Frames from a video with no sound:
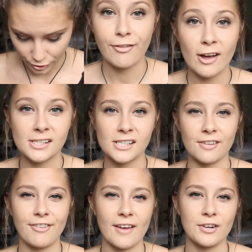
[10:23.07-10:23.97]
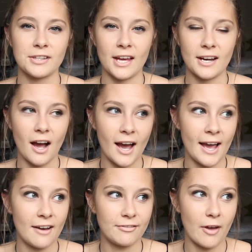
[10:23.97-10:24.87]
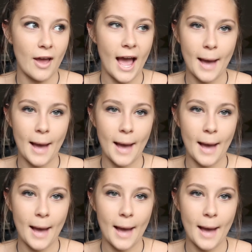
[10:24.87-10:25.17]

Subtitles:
The first is a favorite that I have